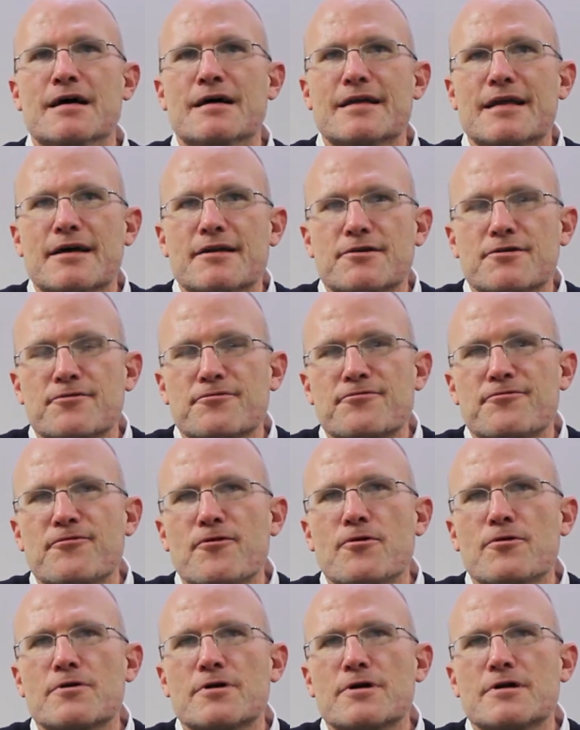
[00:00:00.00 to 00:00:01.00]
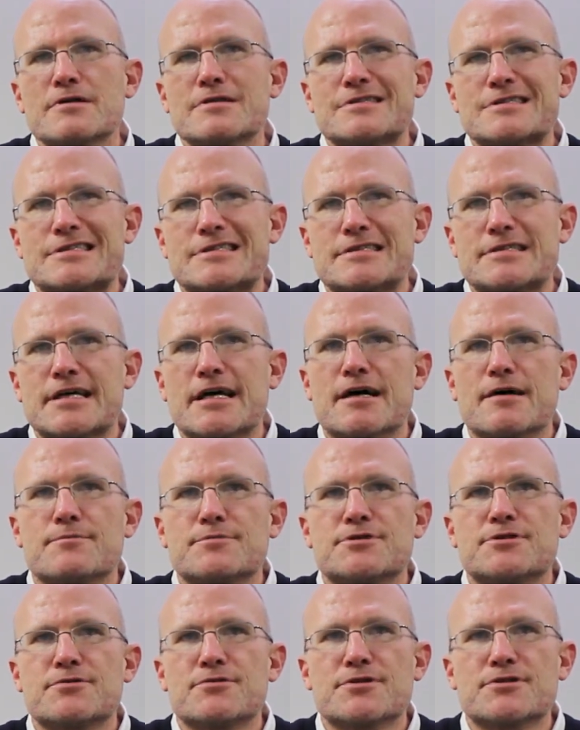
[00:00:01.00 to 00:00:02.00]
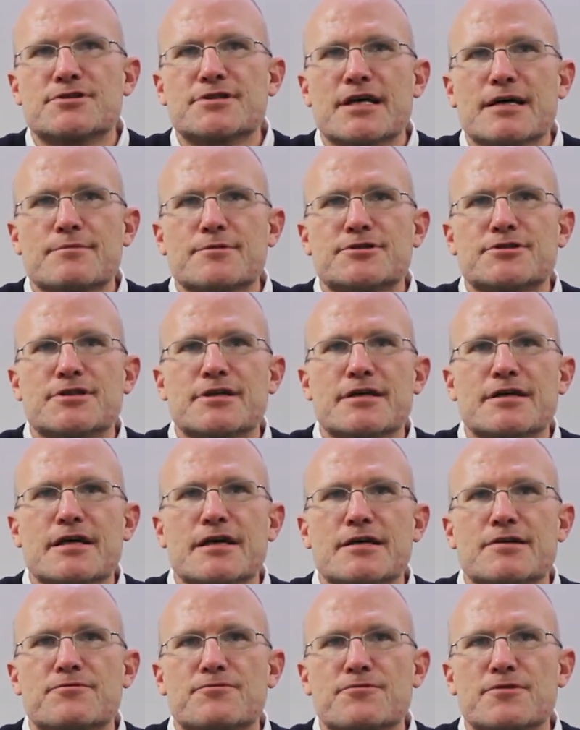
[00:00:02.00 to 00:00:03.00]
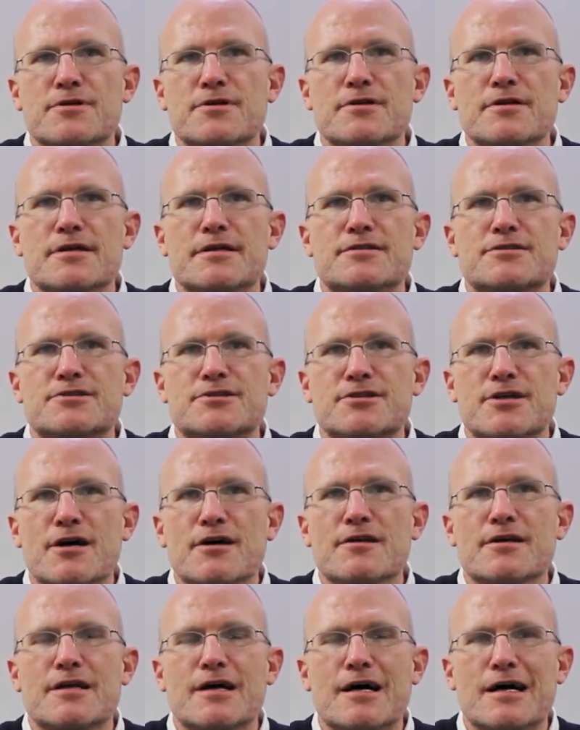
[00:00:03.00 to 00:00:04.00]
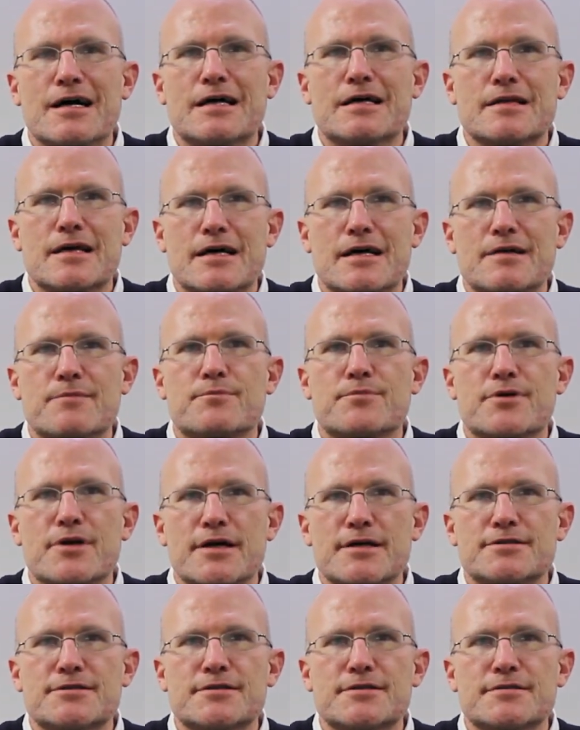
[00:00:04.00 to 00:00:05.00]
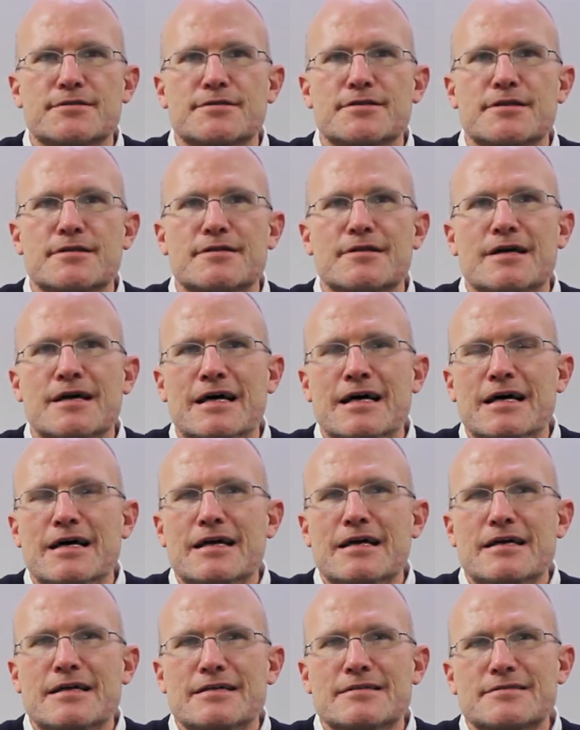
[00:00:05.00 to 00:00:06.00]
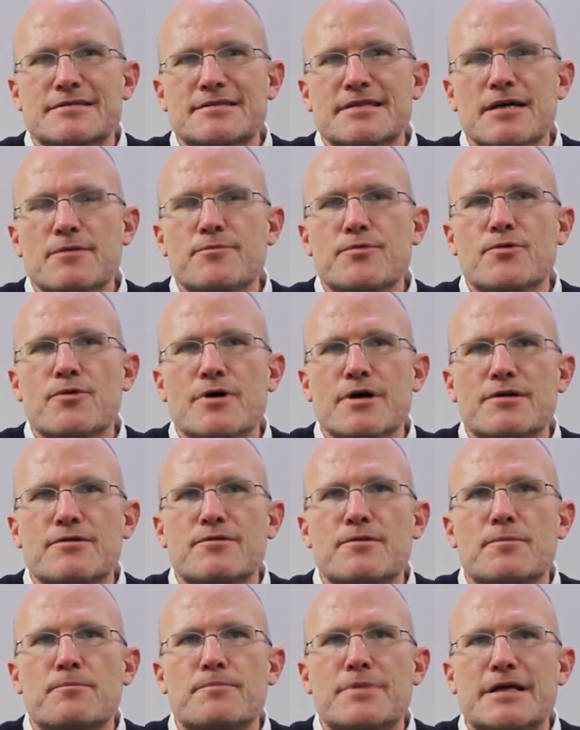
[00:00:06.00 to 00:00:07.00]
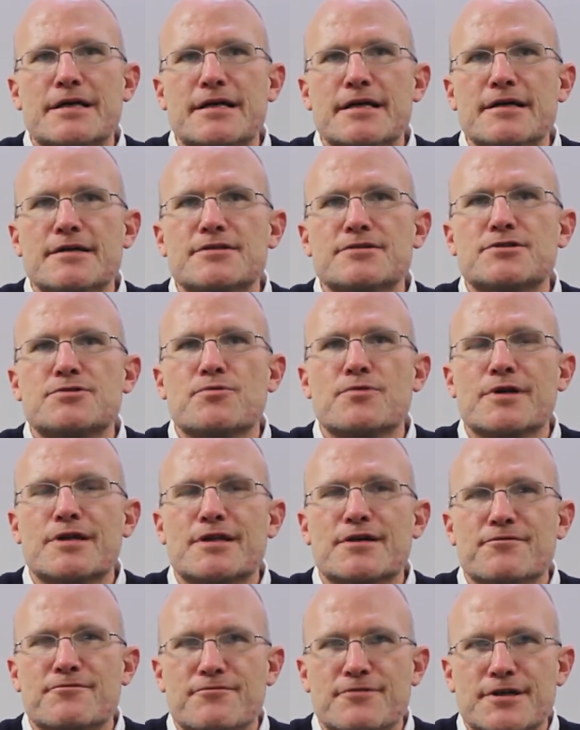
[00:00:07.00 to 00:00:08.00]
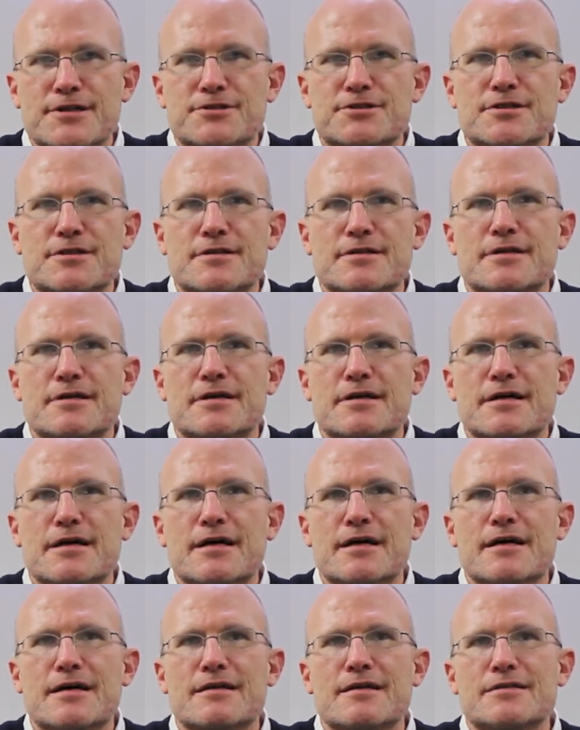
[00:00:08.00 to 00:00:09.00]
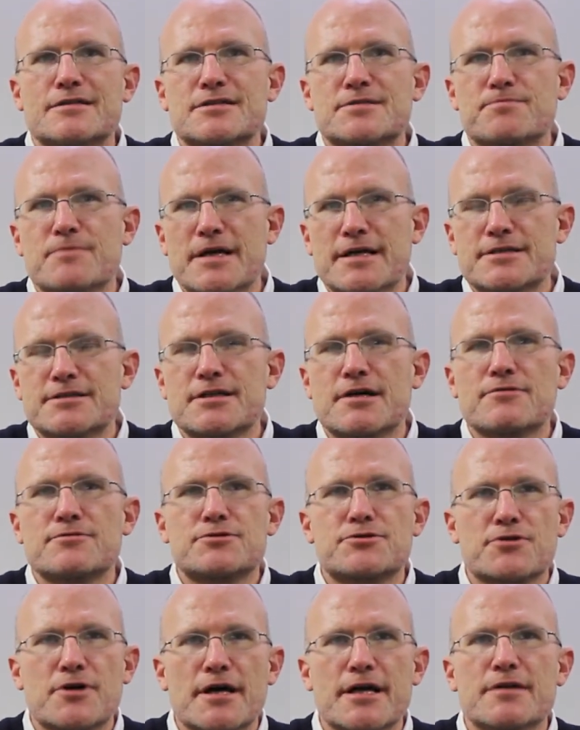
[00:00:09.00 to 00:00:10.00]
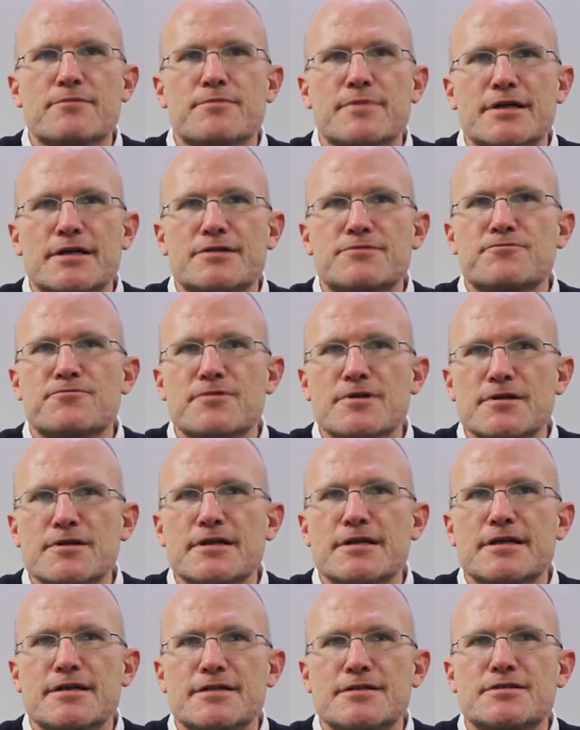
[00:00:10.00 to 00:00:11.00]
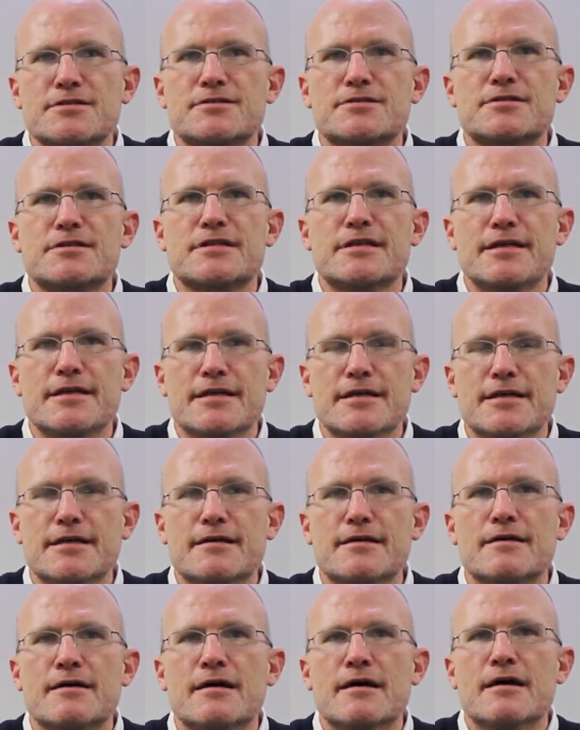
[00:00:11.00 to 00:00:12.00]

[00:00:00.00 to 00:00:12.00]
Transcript: Now, there are 4 steps to establishing a really solid online presence, and step 1 begins with a vision. This may sound trite, but it really is key.